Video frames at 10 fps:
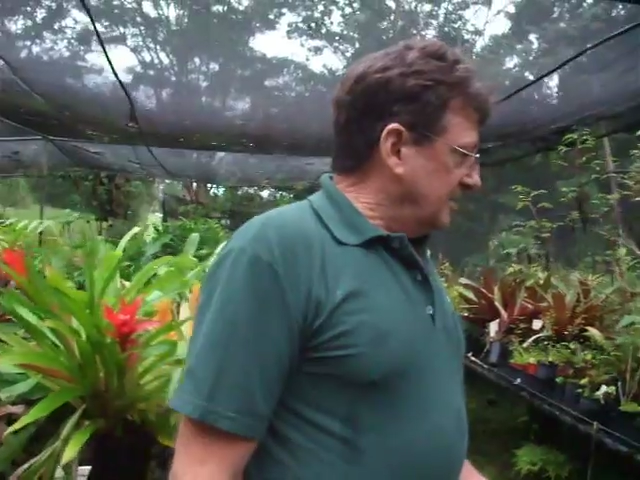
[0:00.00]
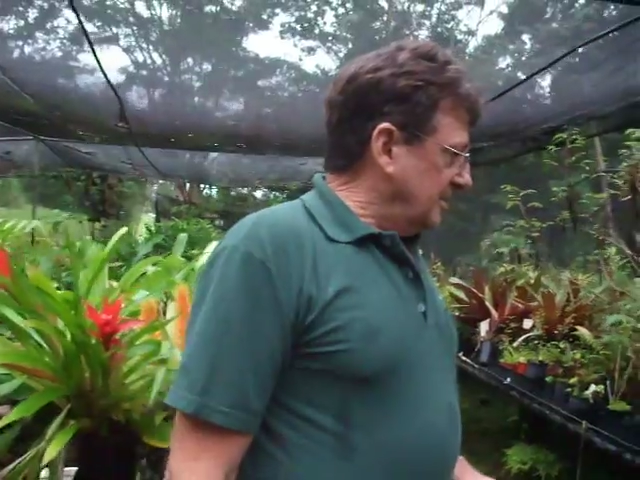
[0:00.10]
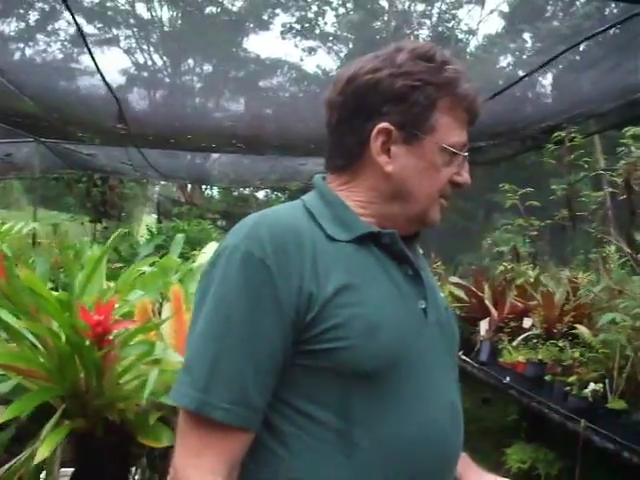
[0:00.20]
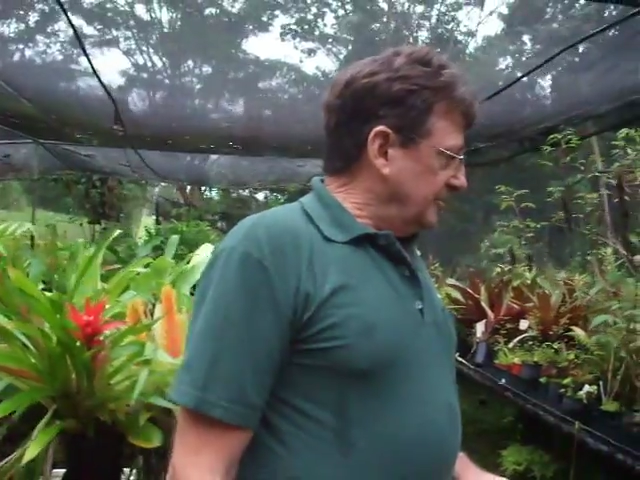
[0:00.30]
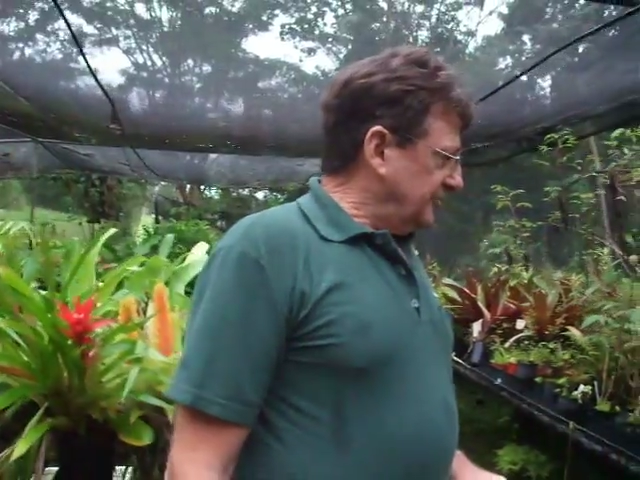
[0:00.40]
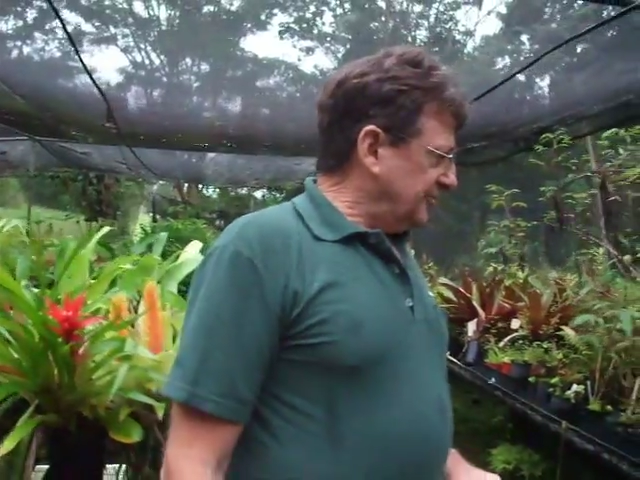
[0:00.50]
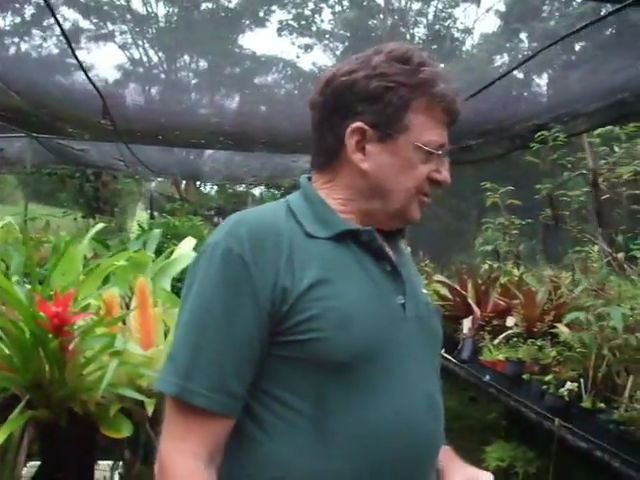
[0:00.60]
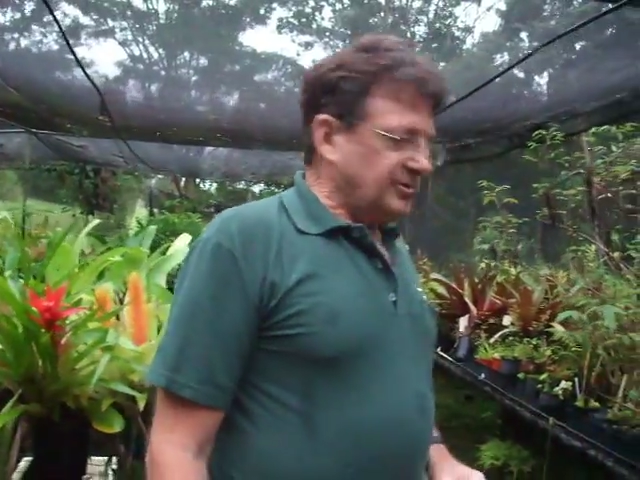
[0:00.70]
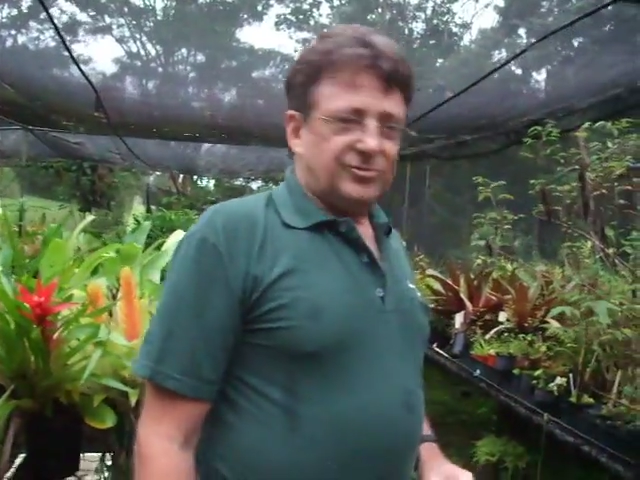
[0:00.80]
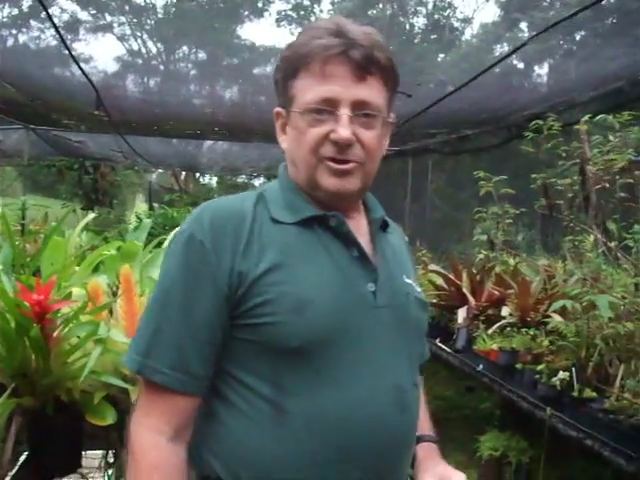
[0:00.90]
and I was just
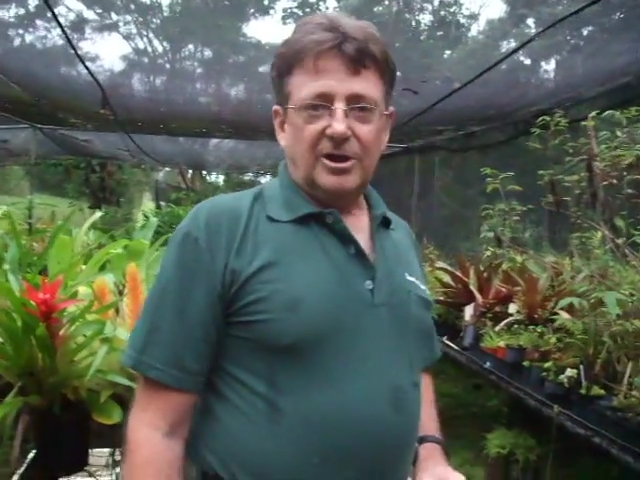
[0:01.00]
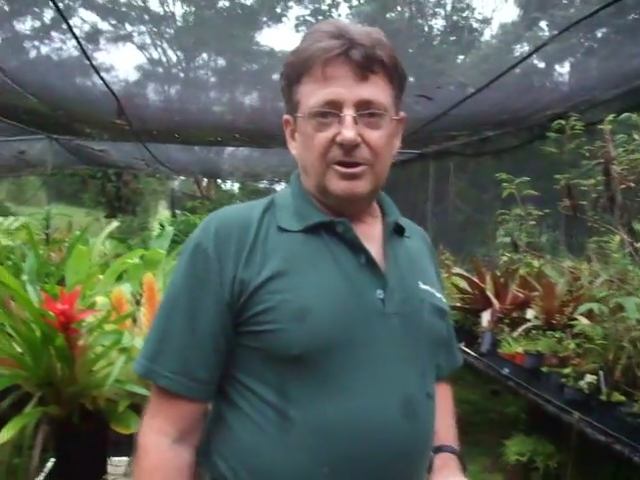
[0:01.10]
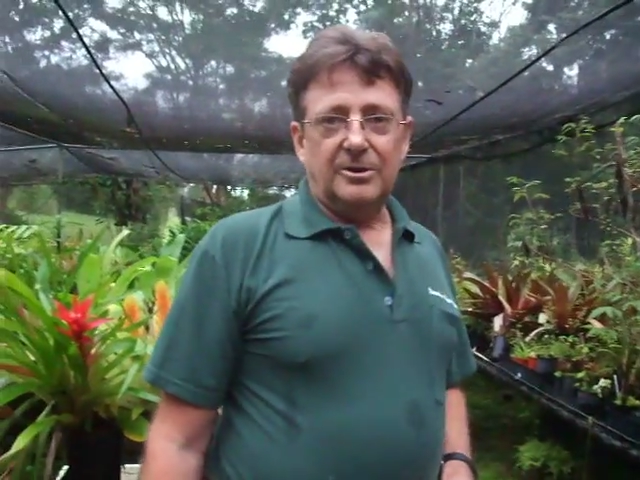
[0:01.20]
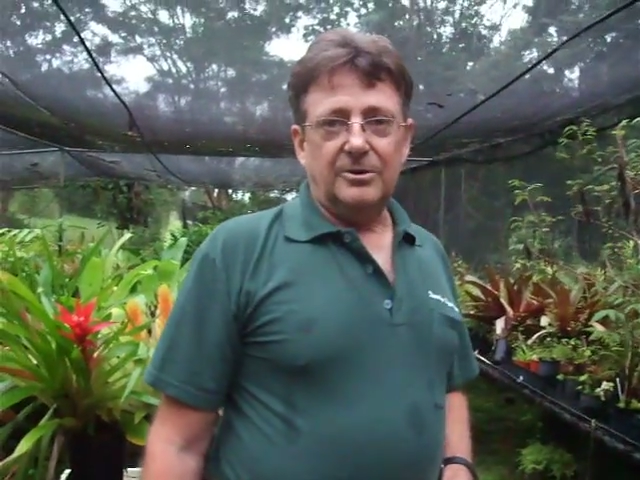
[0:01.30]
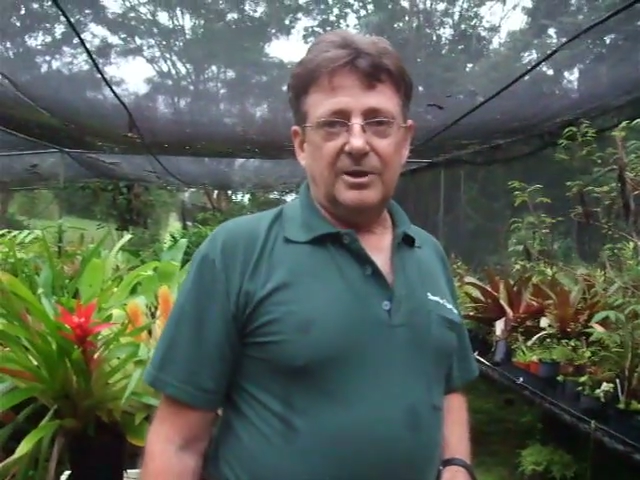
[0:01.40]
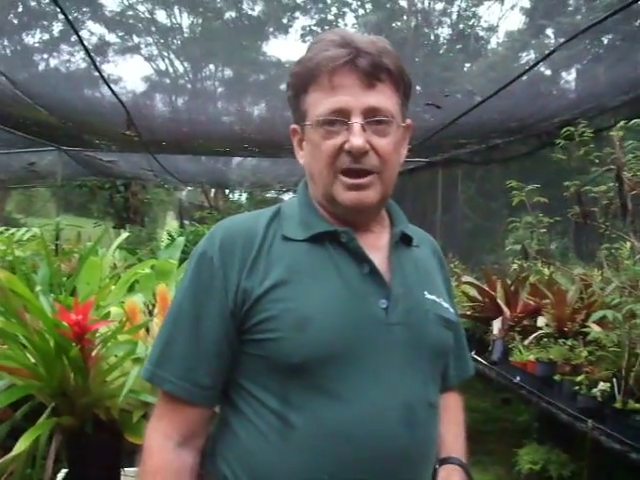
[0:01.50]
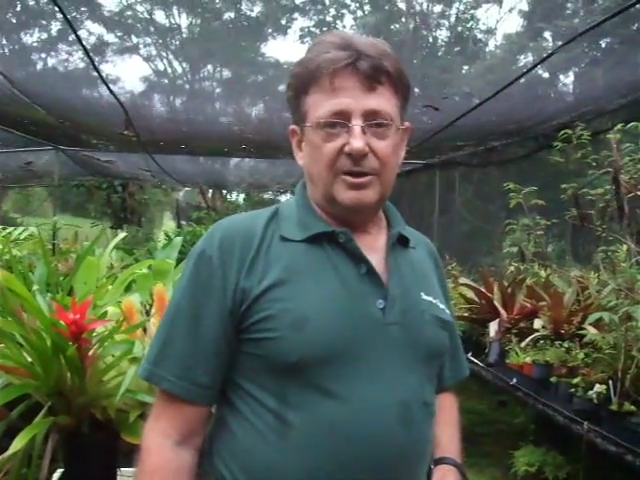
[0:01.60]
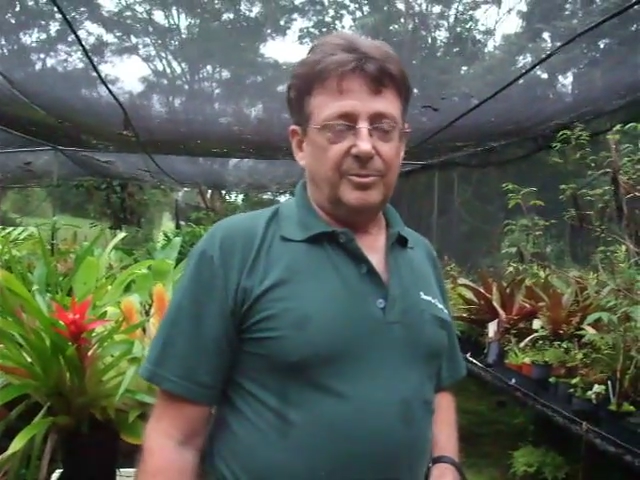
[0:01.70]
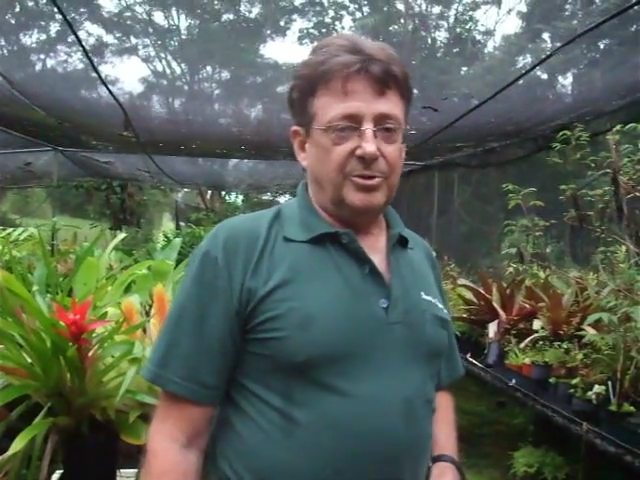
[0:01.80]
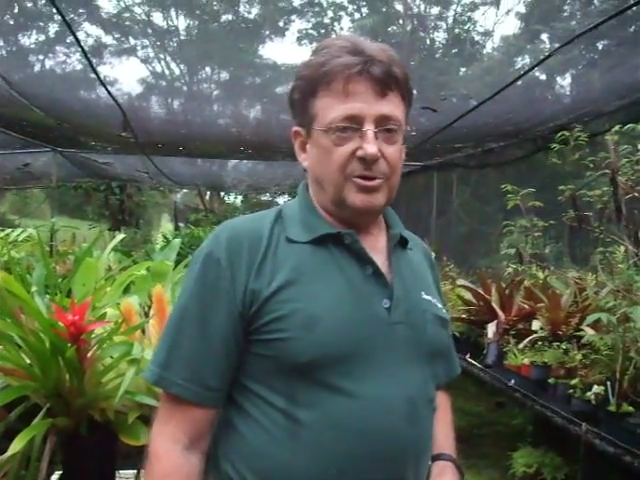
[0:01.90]
going to show you how
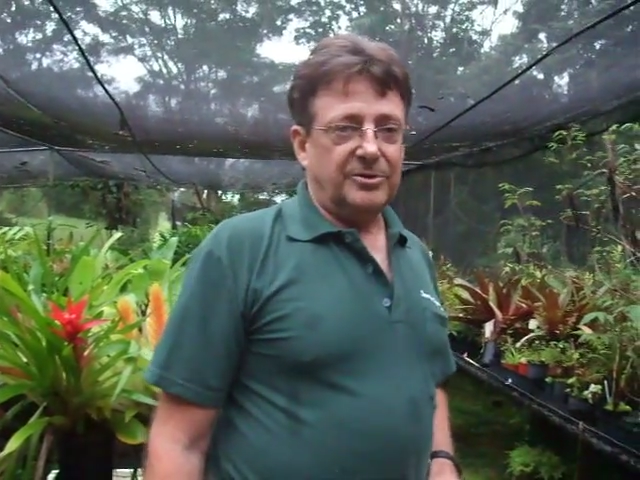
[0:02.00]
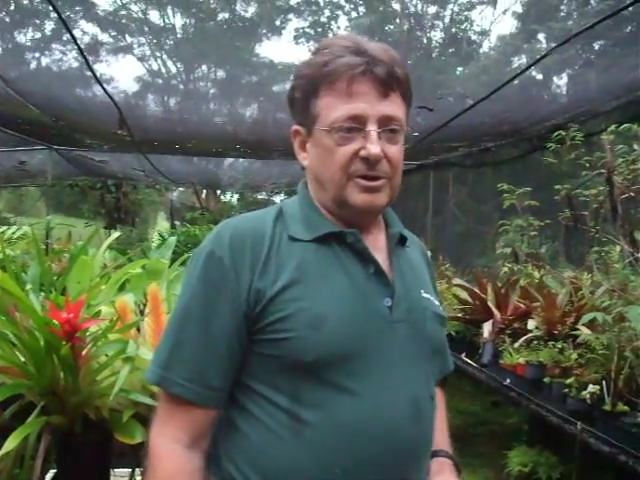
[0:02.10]
to pot